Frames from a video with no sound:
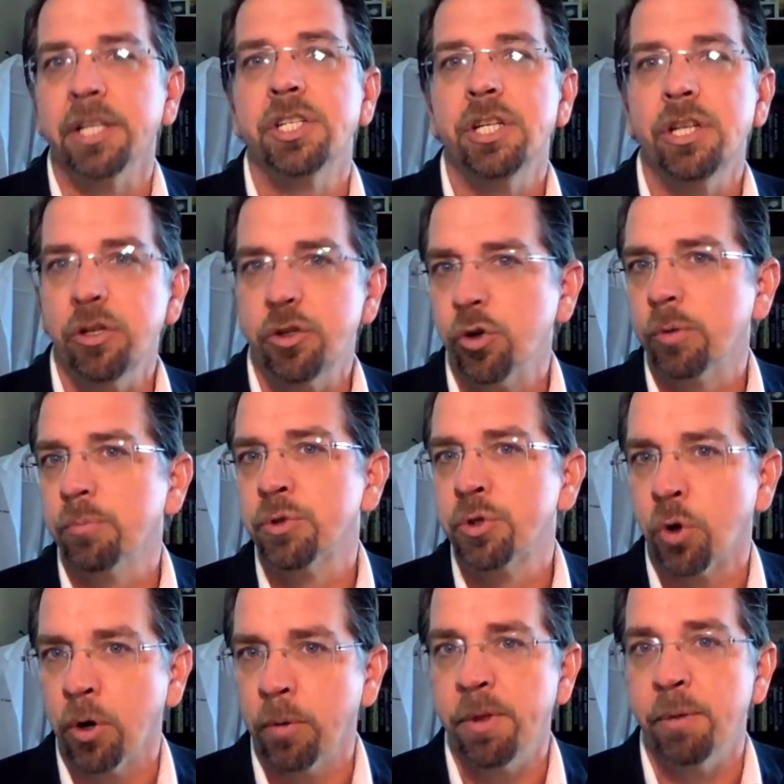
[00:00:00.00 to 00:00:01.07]
continue to
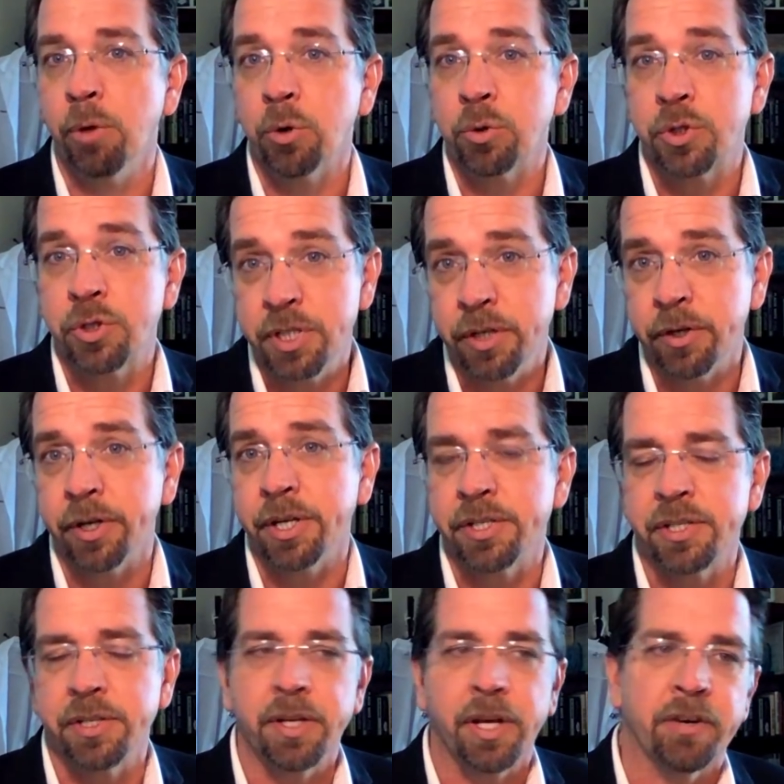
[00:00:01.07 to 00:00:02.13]
absorb the most
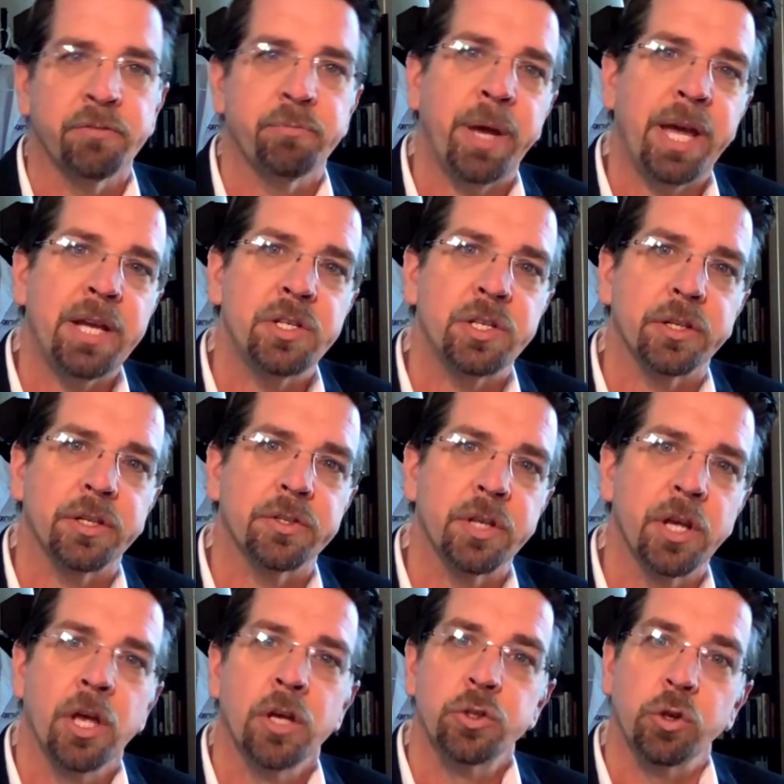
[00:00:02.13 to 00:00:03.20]
serious of
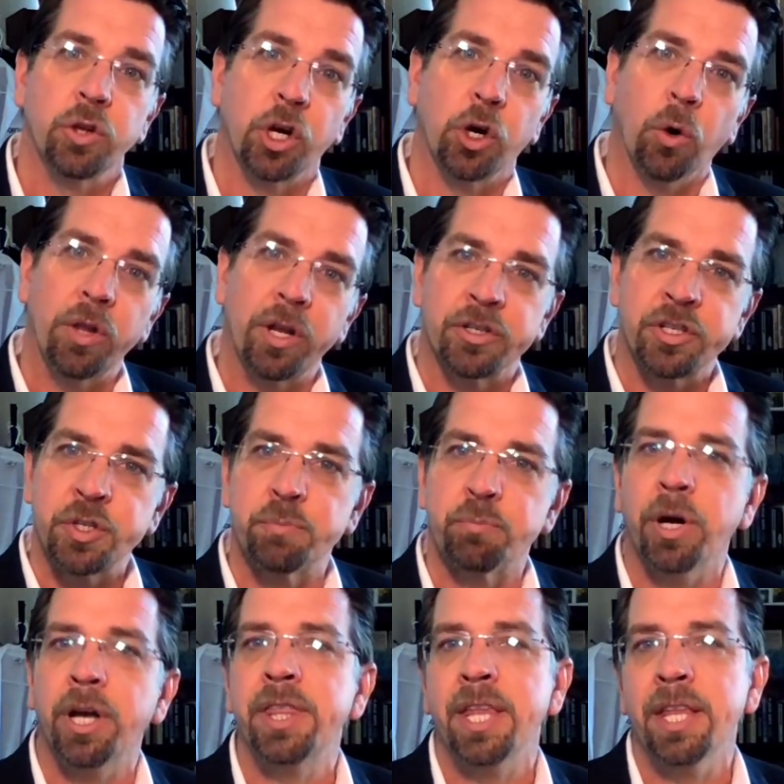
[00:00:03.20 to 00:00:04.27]
patients. So the goal there is
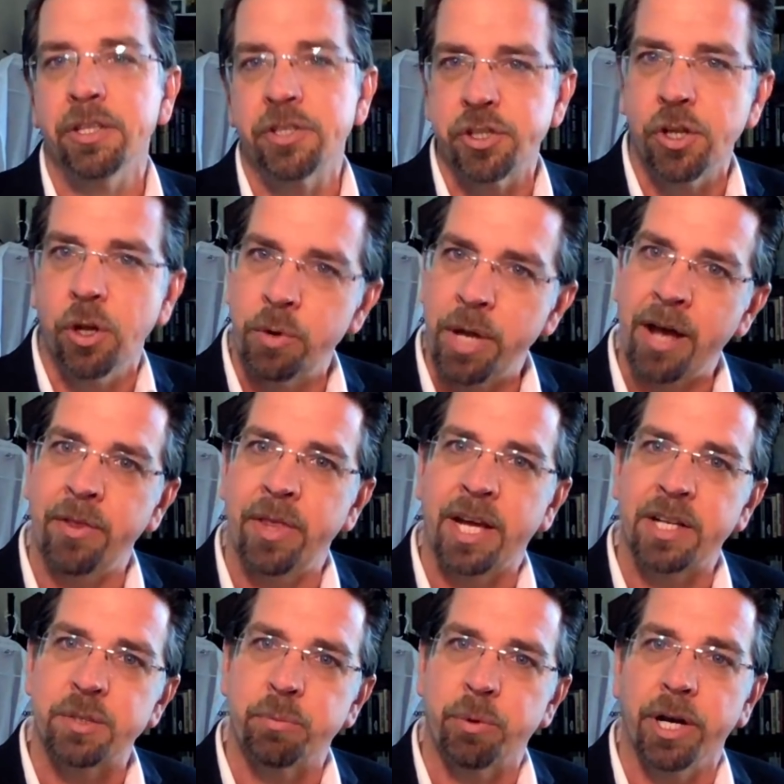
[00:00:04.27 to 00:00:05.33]
slow down
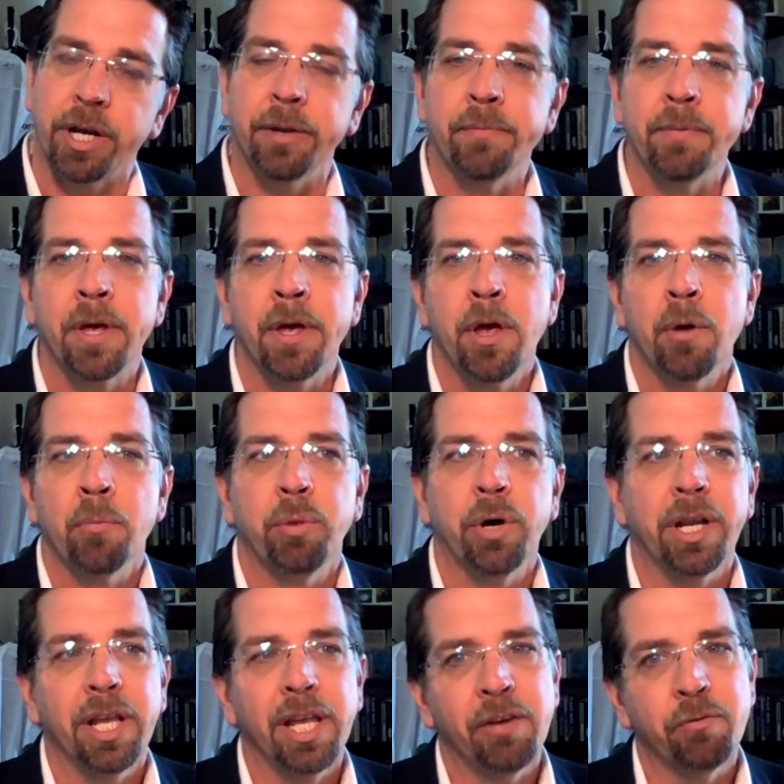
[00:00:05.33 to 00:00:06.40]
that spread.
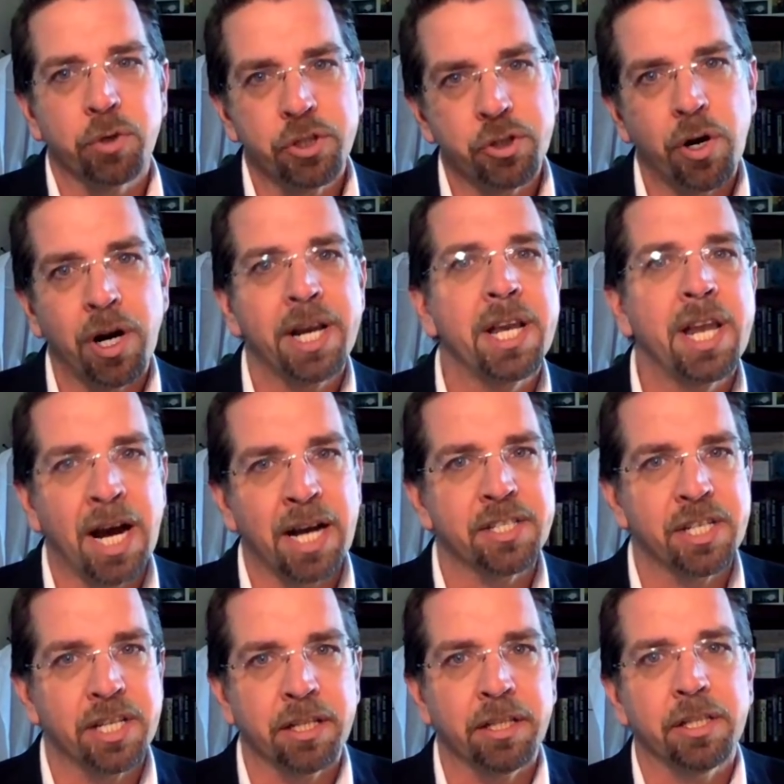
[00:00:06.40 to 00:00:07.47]
But if we're trying not
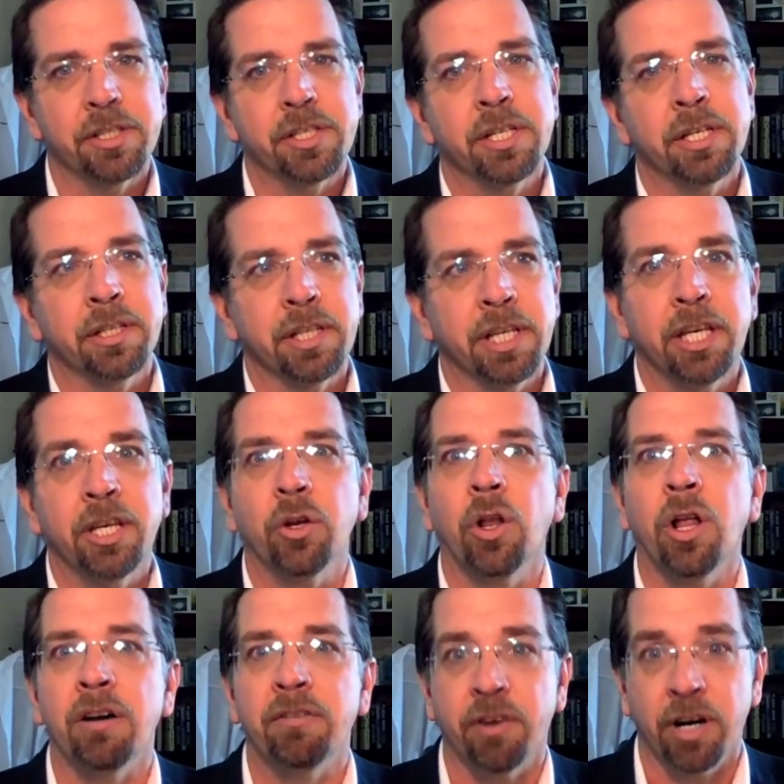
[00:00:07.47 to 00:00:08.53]
to kill
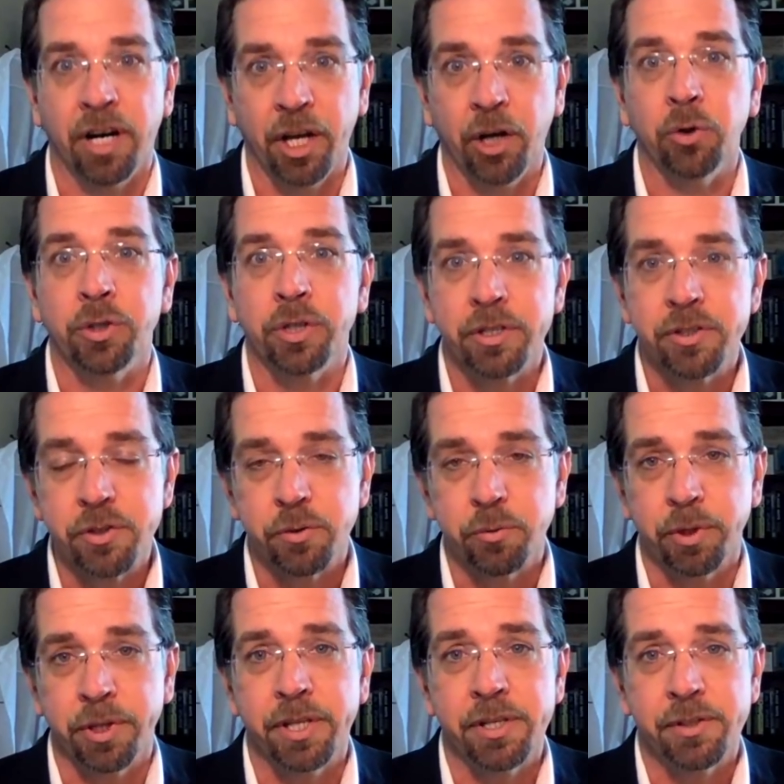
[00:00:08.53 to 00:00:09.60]
off our elders
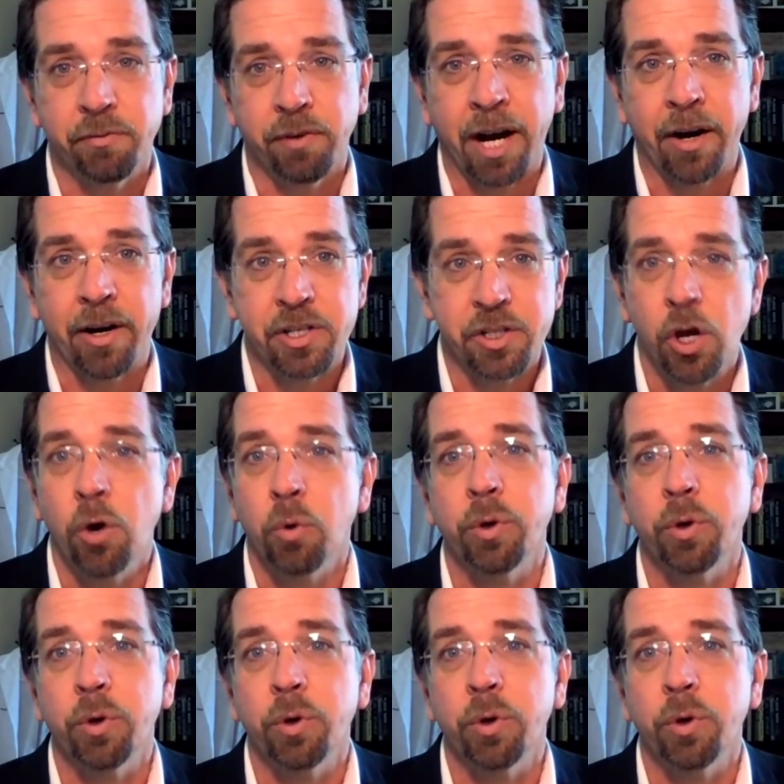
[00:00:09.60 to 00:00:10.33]
with this virus,